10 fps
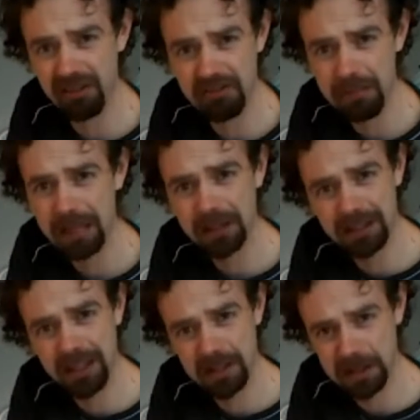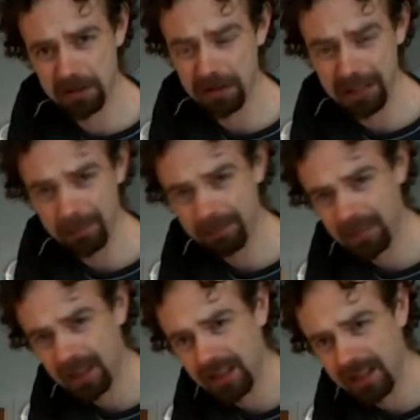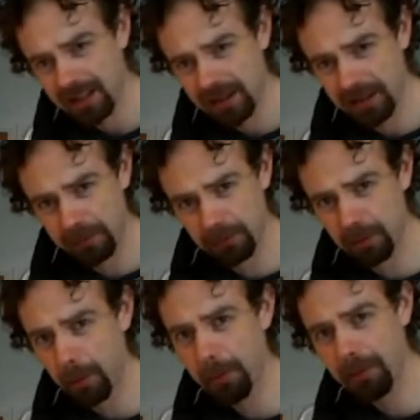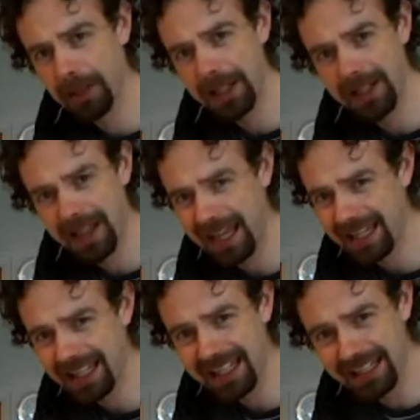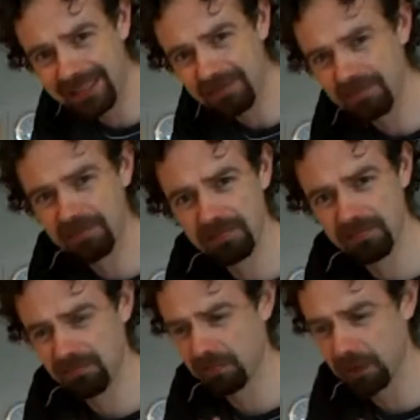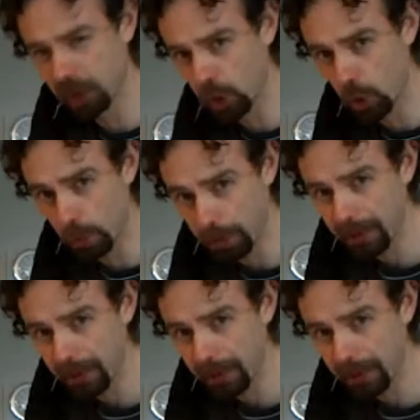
of melted ice cream and rubbery, eggy goop.